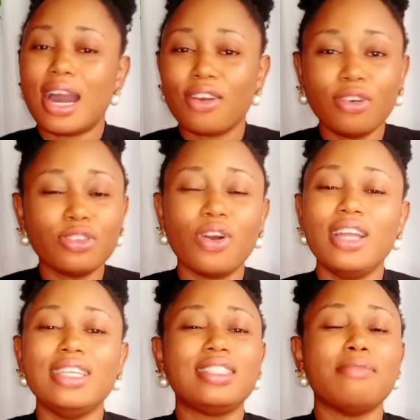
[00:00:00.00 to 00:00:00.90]
Argan
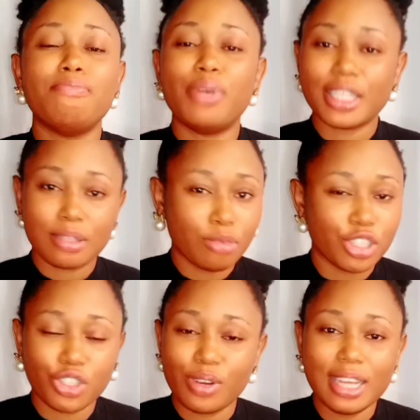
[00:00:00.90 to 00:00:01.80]
oil is the best
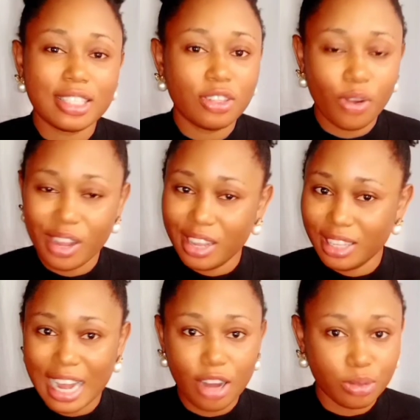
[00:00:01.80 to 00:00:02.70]
moisturizing
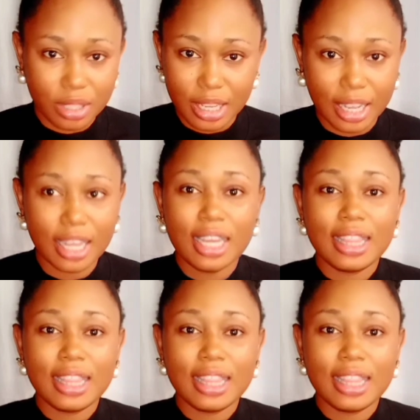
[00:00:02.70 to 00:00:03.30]
oil out there.